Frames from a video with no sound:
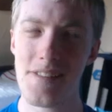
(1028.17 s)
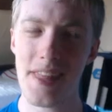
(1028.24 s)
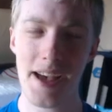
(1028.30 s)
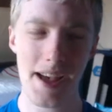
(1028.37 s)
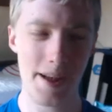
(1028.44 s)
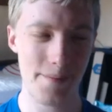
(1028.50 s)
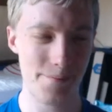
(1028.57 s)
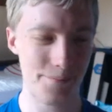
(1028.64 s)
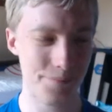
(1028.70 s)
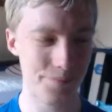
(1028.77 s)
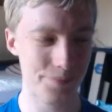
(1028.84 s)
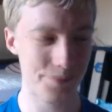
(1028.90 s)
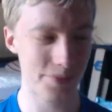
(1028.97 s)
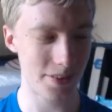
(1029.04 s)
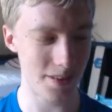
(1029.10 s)
that
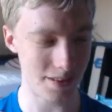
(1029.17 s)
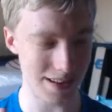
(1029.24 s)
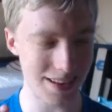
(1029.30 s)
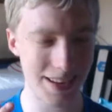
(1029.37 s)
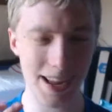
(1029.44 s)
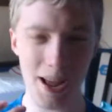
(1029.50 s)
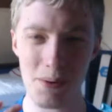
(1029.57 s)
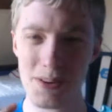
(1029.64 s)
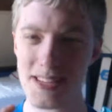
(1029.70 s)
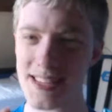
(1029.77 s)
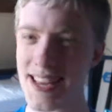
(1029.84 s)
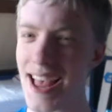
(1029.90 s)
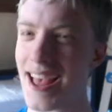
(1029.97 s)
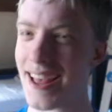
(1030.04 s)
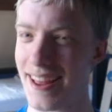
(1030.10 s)
I was
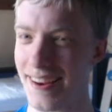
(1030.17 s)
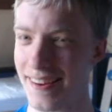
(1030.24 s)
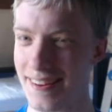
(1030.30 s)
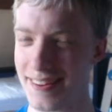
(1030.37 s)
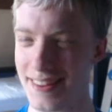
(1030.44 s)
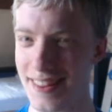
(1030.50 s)
sad.